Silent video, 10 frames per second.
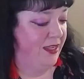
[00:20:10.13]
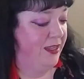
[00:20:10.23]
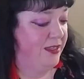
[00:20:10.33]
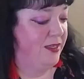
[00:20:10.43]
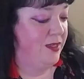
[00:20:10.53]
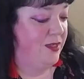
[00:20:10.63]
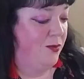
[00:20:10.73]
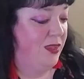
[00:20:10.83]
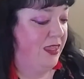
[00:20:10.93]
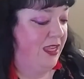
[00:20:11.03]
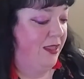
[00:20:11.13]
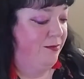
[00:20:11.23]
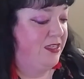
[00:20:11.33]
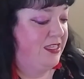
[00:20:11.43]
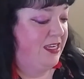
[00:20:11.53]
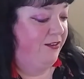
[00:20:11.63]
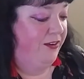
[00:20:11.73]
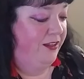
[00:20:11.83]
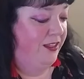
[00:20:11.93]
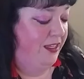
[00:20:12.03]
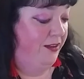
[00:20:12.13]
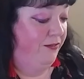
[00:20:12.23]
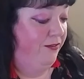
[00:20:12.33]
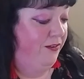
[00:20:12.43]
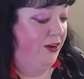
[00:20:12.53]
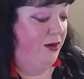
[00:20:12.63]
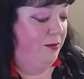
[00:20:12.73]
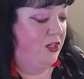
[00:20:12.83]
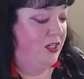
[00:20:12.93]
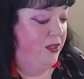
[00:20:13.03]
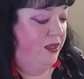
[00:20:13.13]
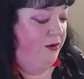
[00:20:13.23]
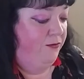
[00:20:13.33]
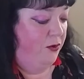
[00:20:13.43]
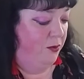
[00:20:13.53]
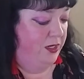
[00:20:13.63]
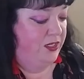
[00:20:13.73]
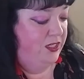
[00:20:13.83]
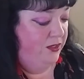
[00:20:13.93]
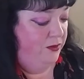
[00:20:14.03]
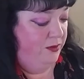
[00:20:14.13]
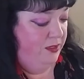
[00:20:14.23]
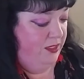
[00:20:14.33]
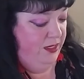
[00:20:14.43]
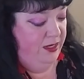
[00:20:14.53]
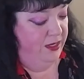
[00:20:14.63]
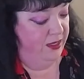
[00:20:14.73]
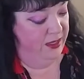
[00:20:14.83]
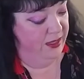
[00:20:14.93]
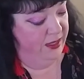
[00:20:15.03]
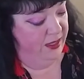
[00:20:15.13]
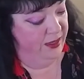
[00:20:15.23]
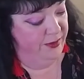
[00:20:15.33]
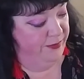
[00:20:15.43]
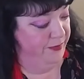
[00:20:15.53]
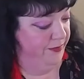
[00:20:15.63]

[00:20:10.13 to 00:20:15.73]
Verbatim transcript: And this is one thing I'm definitely very much looking forward to. Um,